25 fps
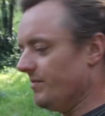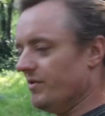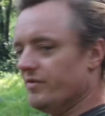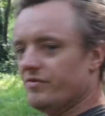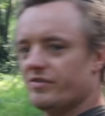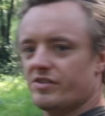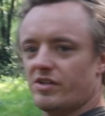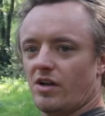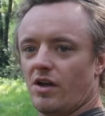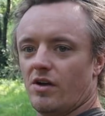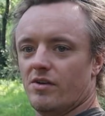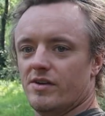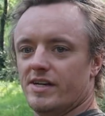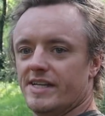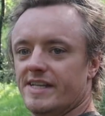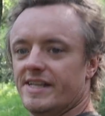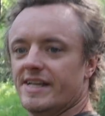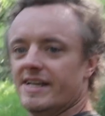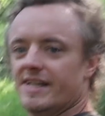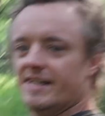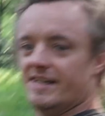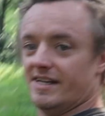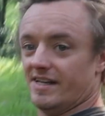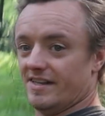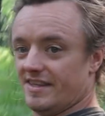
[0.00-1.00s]
moves slowly.
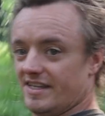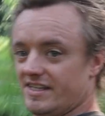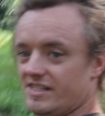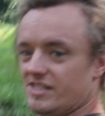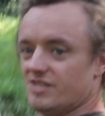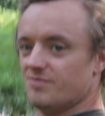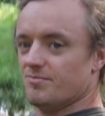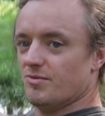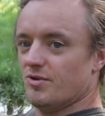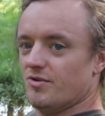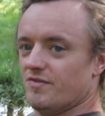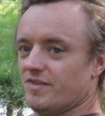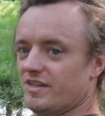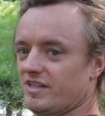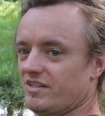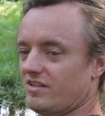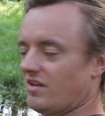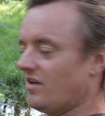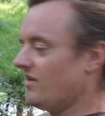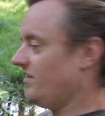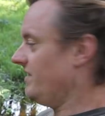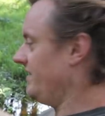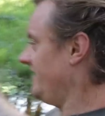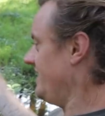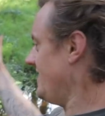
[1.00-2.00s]
Now this is moving
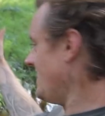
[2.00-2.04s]
slowly